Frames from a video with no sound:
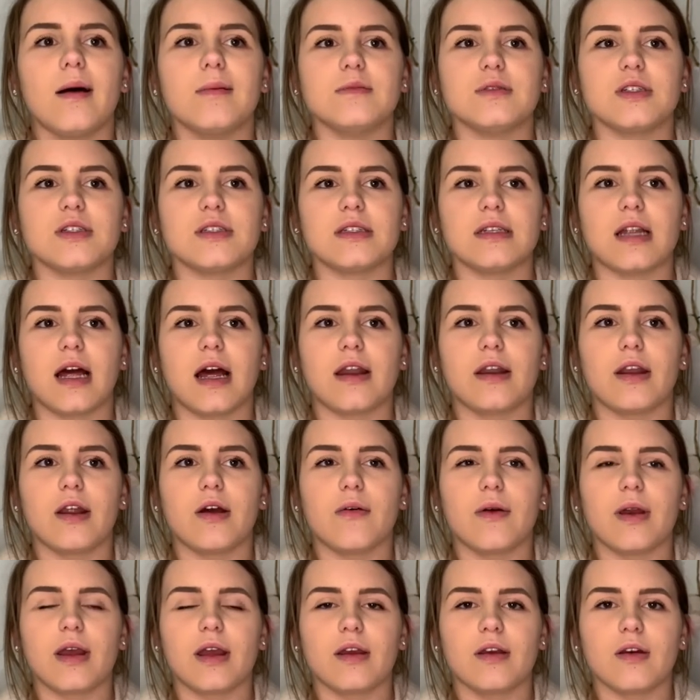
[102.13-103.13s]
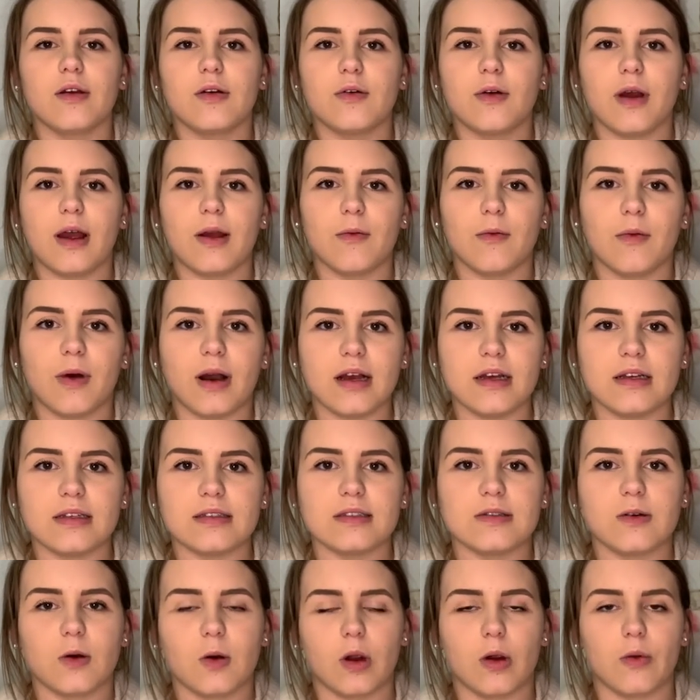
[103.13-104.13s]
just not knowing who I
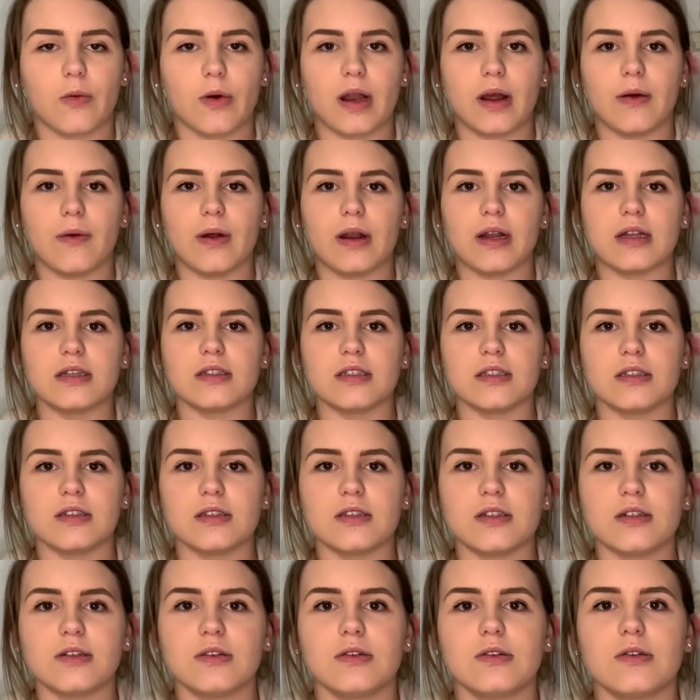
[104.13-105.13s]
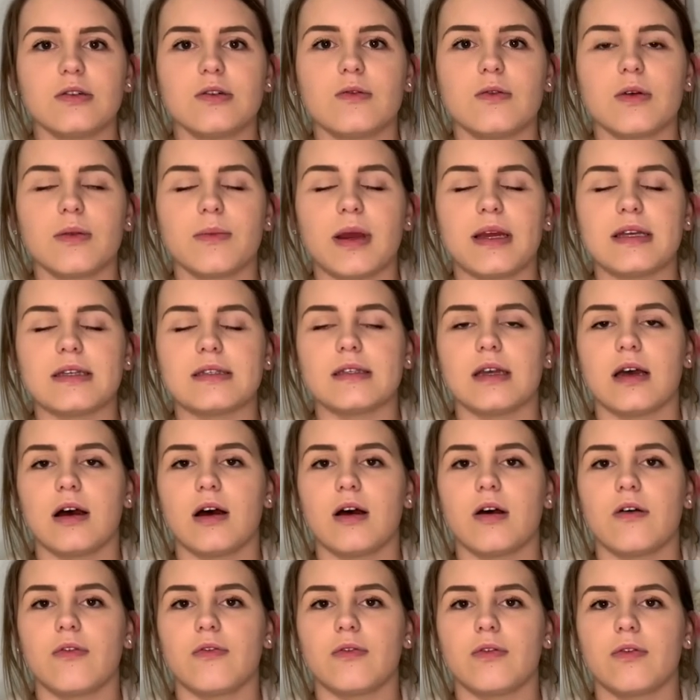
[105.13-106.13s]
was or what I wanted to do with
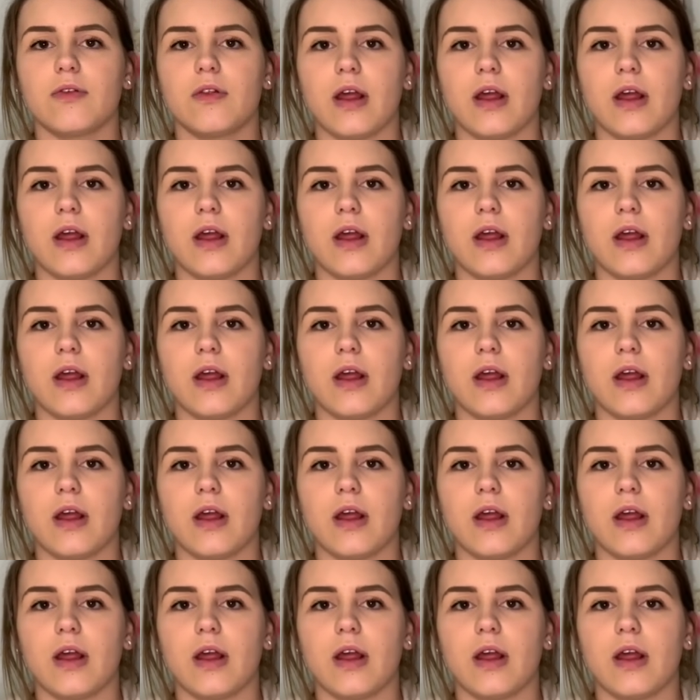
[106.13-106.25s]
myself.